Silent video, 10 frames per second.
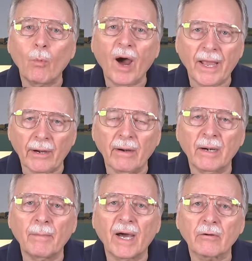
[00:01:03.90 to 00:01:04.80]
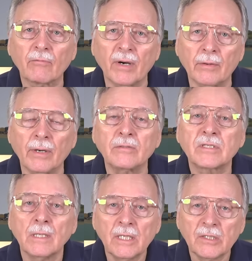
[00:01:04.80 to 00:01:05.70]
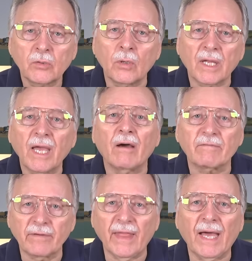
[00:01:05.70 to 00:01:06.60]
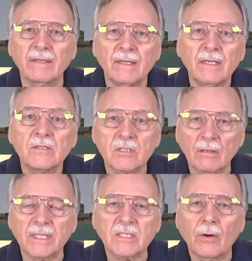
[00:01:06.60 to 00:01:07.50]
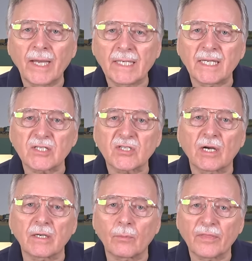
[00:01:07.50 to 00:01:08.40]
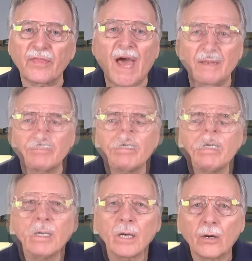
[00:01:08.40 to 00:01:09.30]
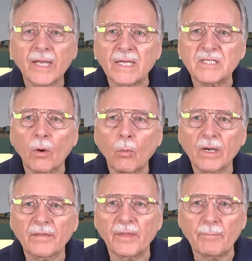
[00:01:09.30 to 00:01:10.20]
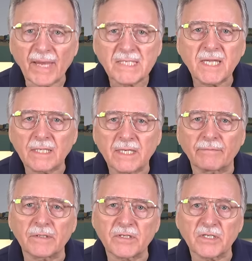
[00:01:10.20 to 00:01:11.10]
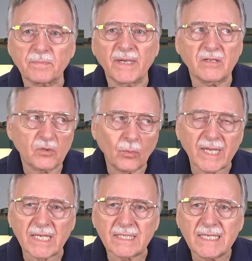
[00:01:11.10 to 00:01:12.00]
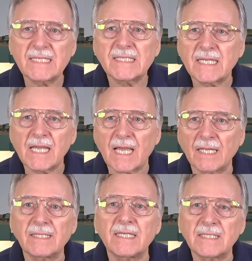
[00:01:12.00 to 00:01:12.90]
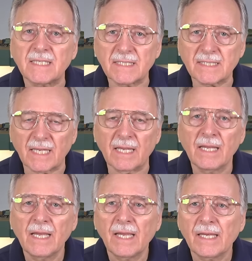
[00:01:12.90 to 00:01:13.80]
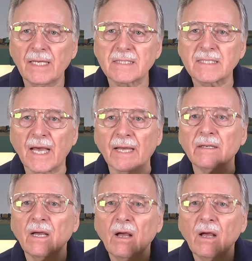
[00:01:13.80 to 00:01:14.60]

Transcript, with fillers: wire our model railroads to account for that. So let's go ahead and get started with that. Okay, so one of the basic differences between DC and DCC is that